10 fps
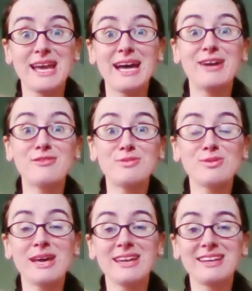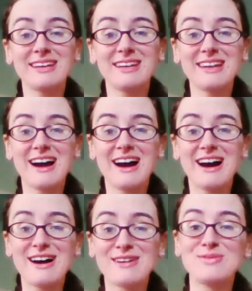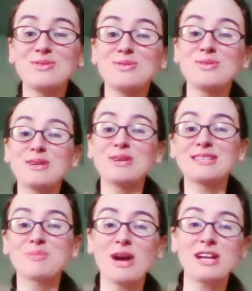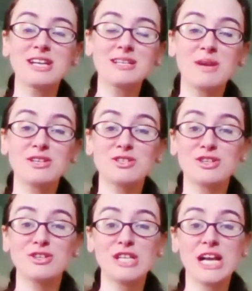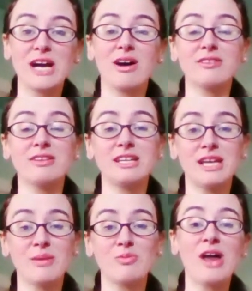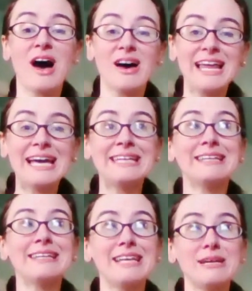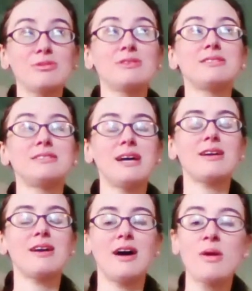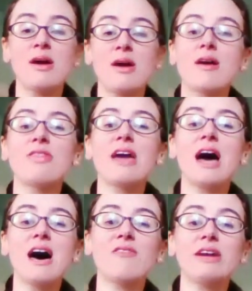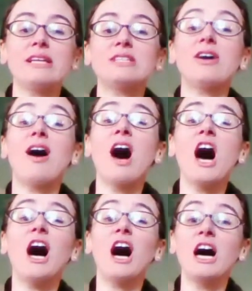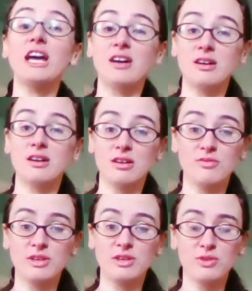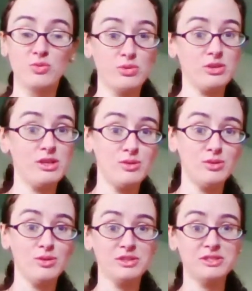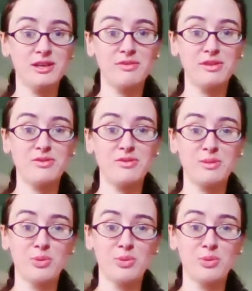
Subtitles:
I hope you like it. If you enjoyed this project, make sure you check out onlinelabels.com. They have a ton of different really cool stuff that you can